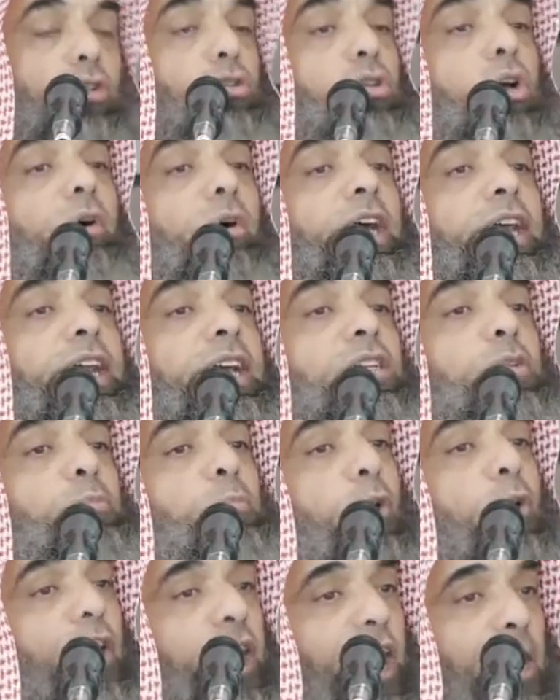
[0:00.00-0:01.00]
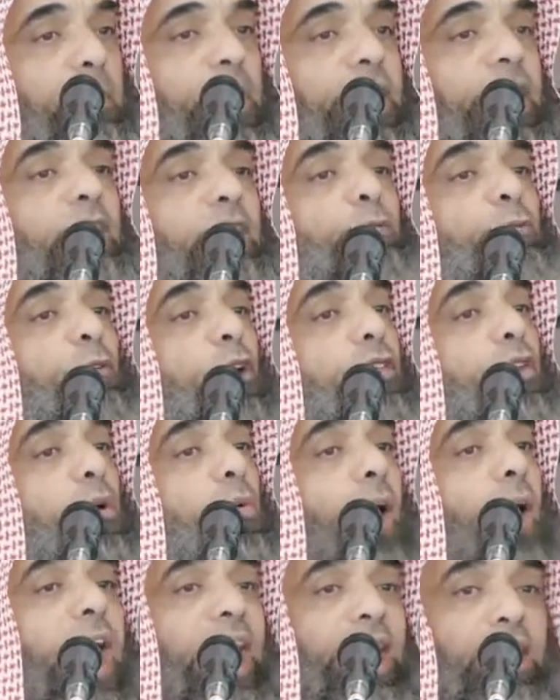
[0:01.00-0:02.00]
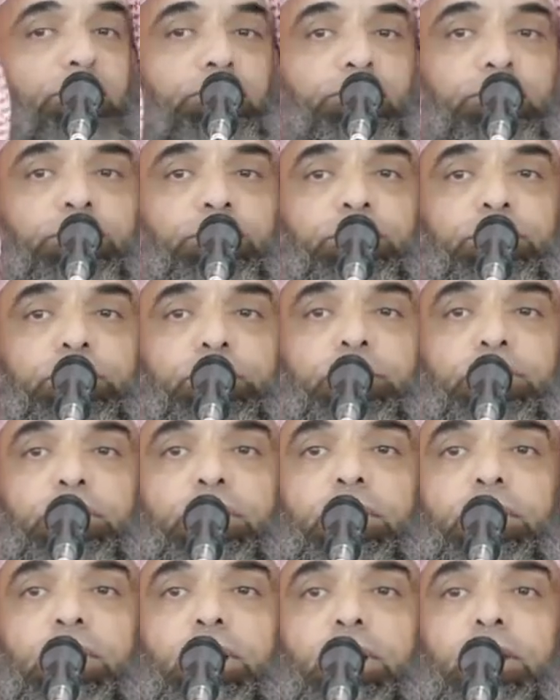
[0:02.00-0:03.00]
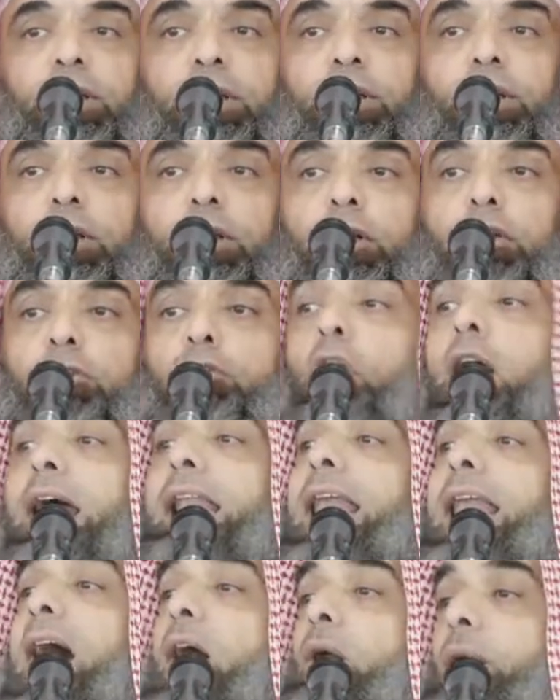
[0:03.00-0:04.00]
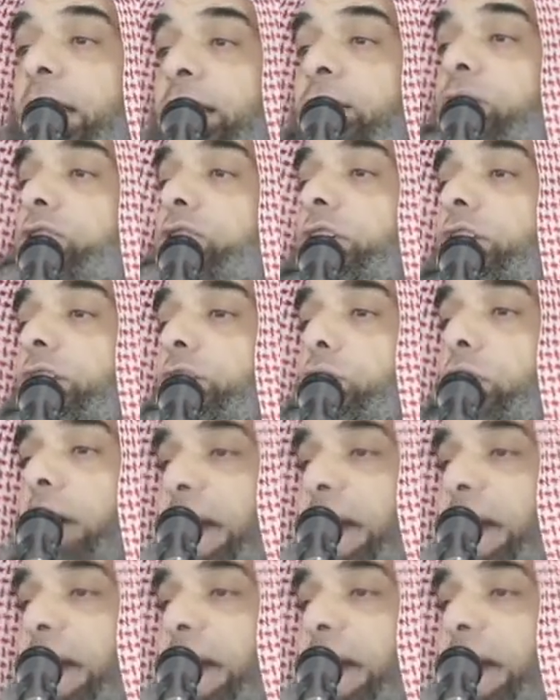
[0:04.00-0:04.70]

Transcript: So it is prohibited for the wife to allow entry